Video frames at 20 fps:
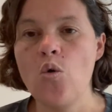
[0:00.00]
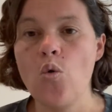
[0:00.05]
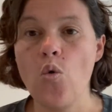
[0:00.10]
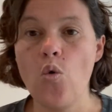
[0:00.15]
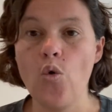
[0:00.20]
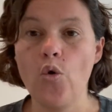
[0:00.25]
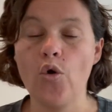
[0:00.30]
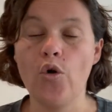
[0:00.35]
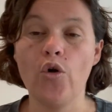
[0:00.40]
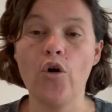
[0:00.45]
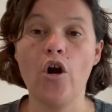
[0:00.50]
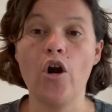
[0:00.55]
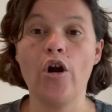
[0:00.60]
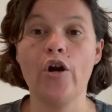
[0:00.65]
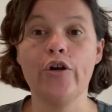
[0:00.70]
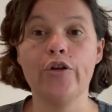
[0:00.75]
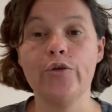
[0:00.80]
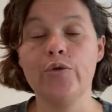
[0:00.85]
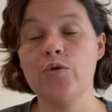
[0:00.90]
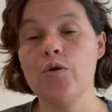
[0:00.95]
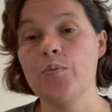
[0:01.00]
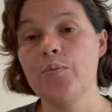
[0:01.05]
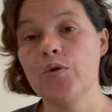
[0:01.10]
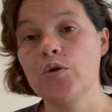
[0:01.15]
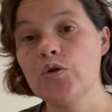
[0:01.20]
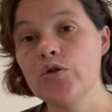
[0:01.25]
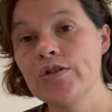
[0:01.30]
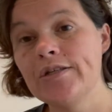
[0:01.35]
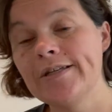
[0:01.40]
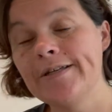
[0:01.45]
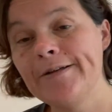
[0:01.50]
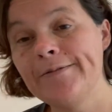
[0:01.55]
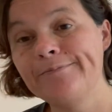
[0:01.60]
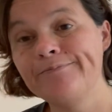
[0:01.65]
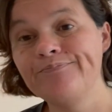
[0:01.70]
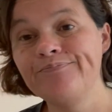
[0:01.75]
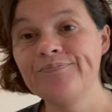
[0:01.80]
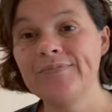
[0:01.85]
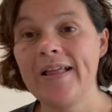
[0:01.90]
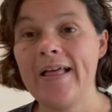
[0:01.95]
or are you a
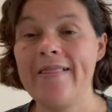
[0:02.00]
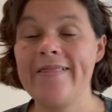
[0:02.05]
person